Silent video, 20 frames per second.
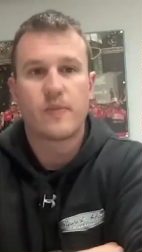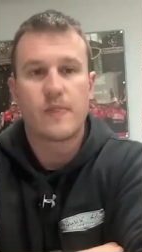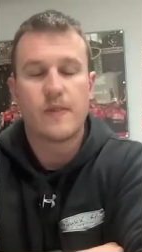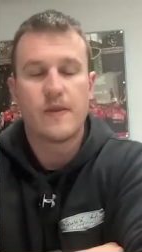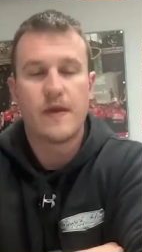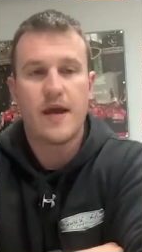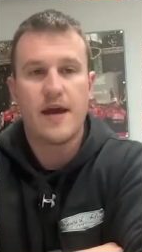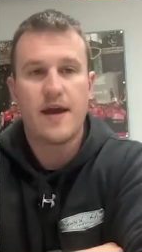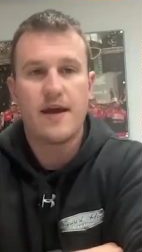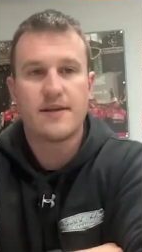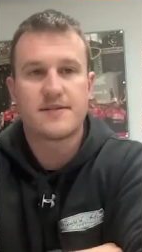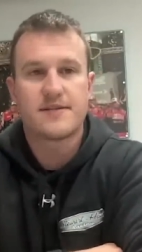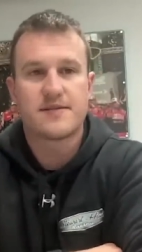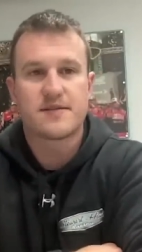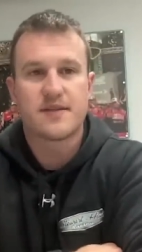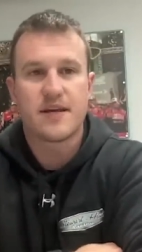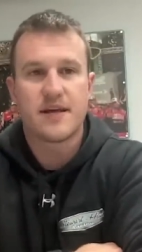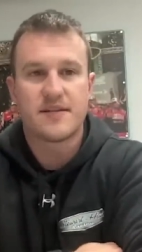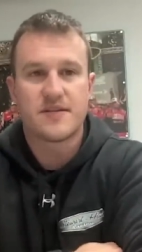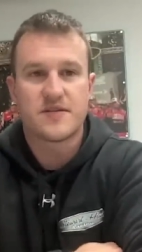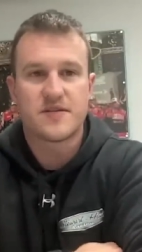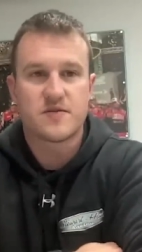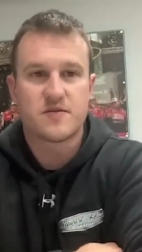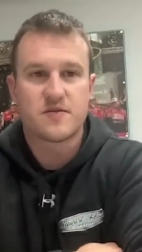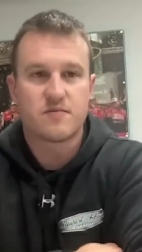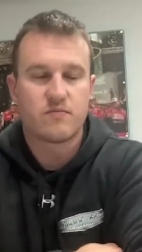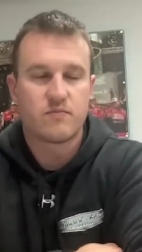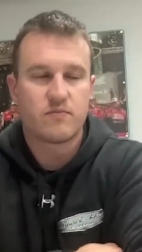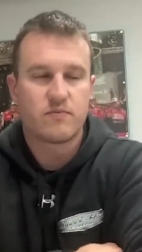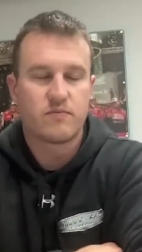Yeah, it's, it's
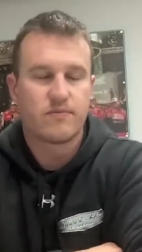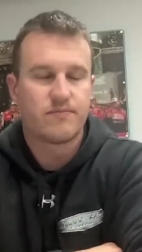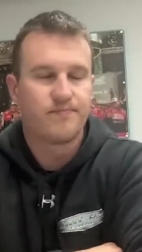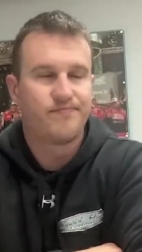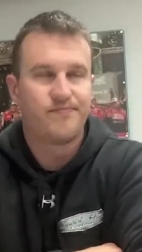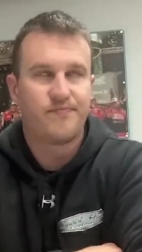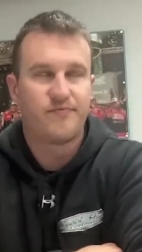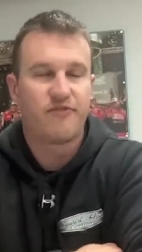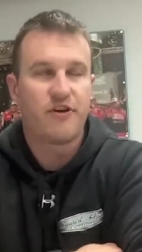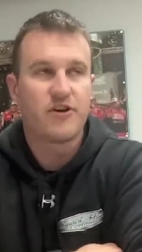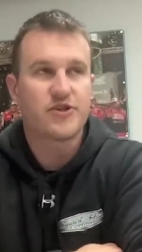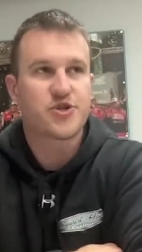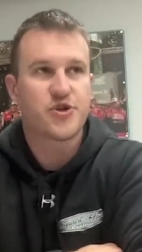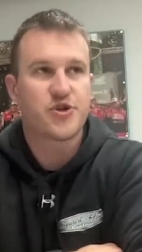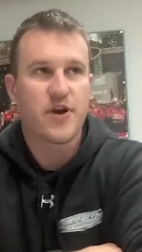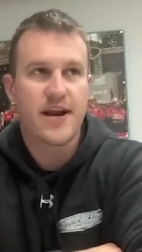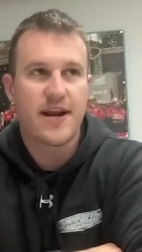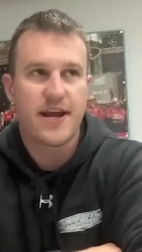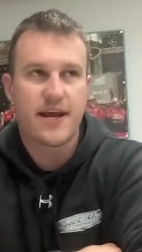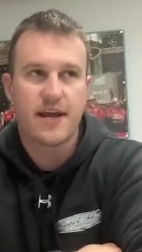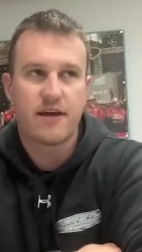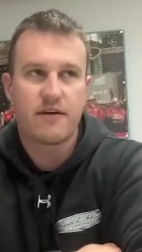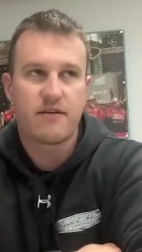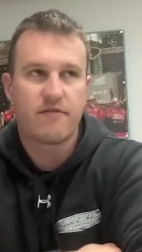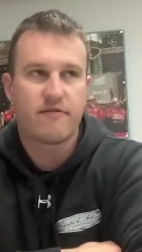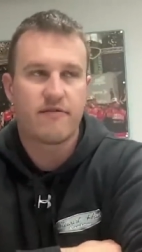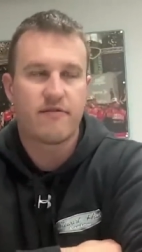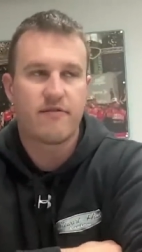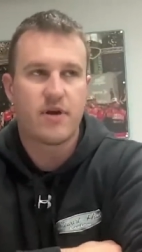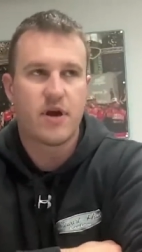frustrating
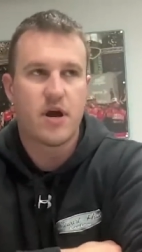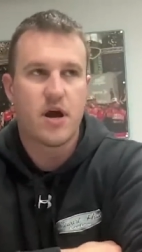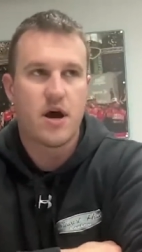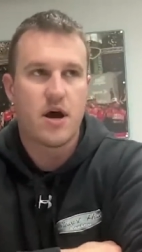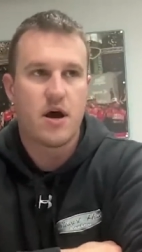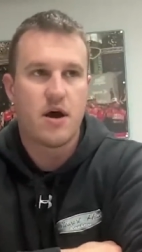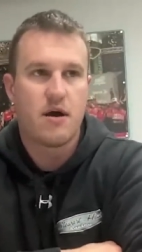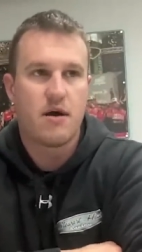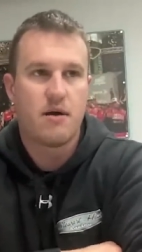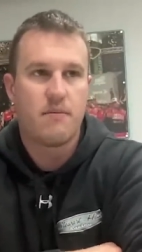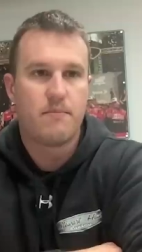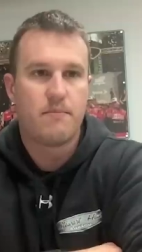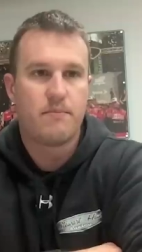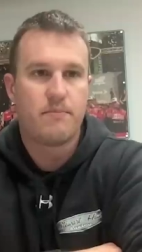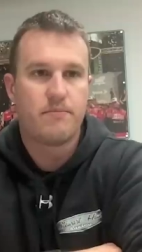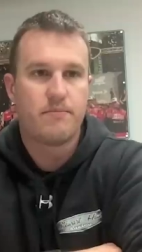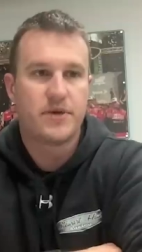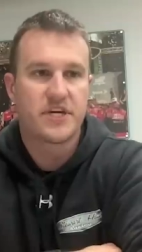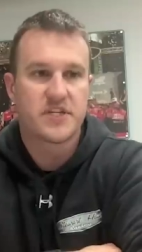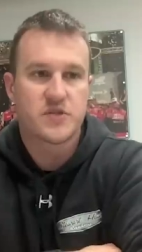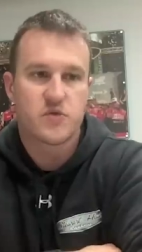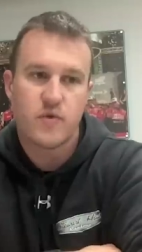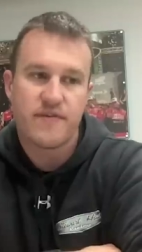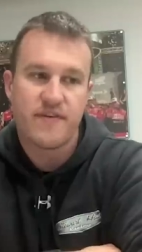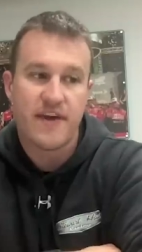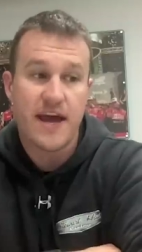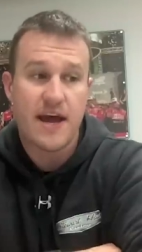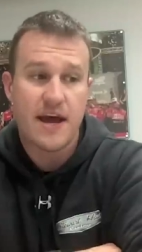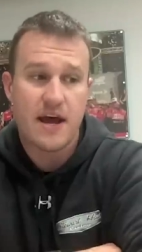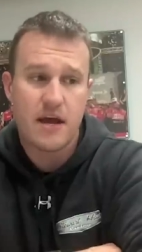um, because we've
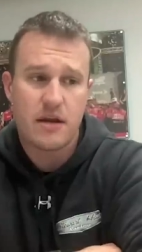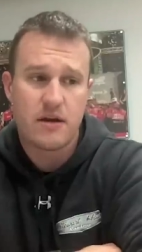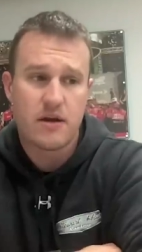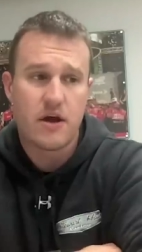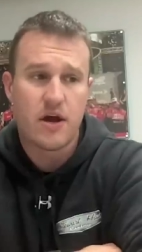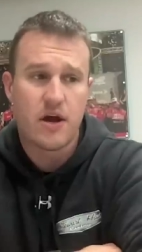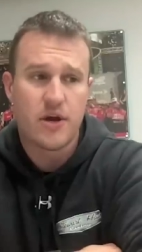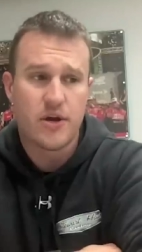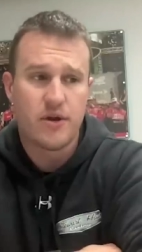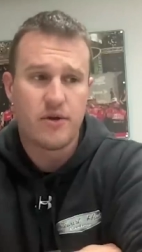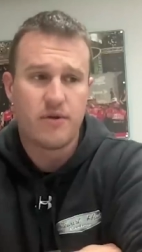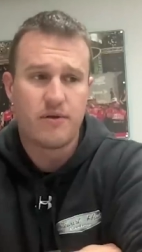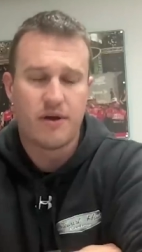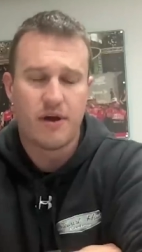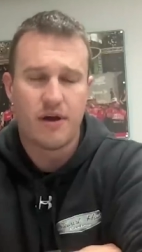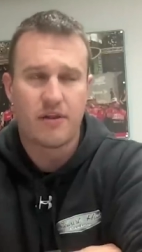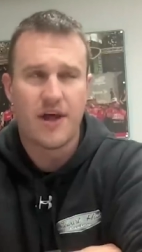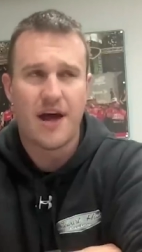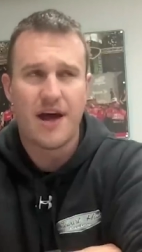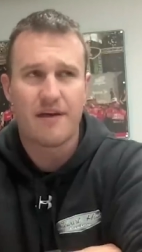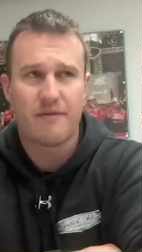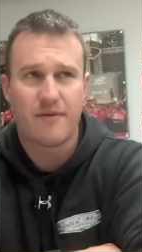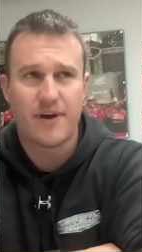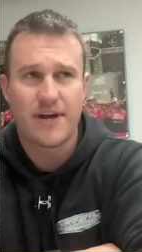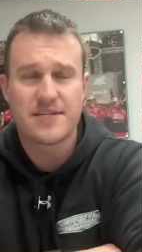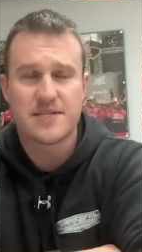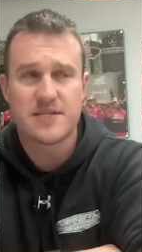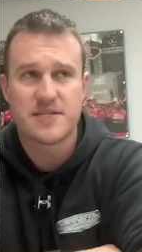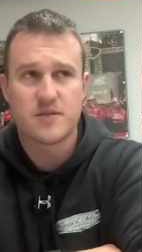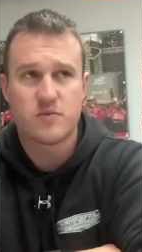had an, a lot of
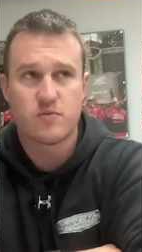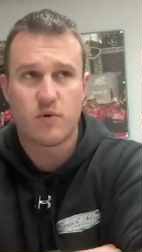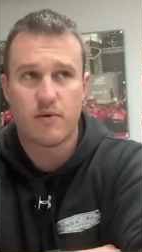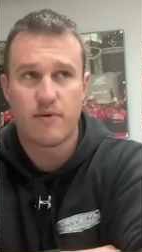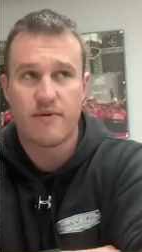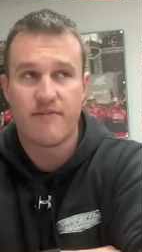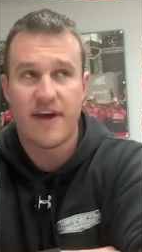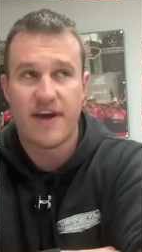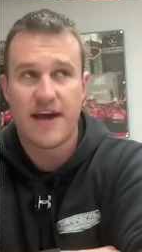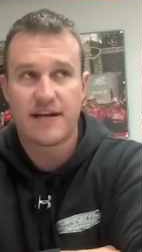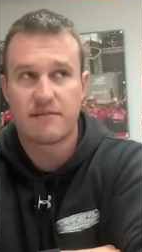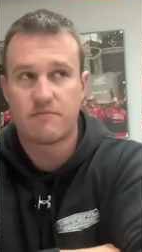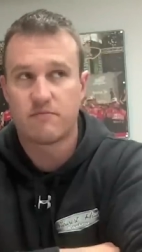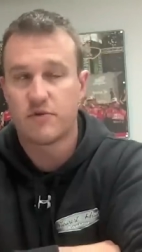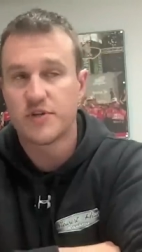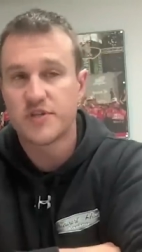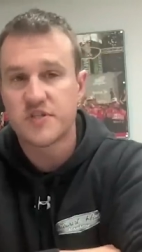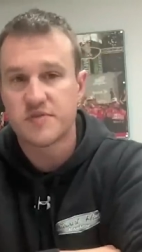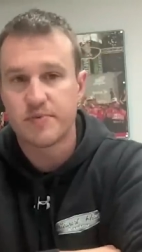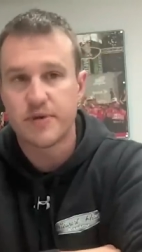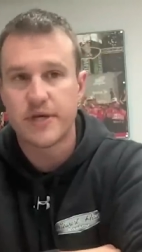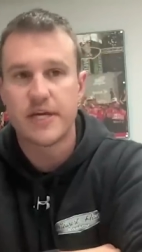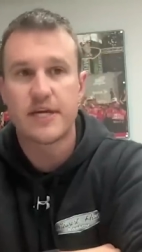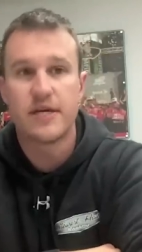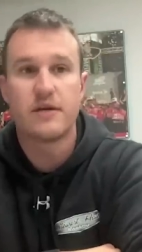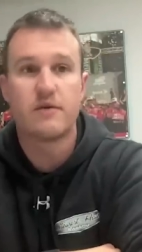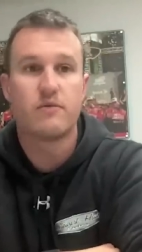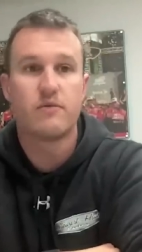races where we've had good speed.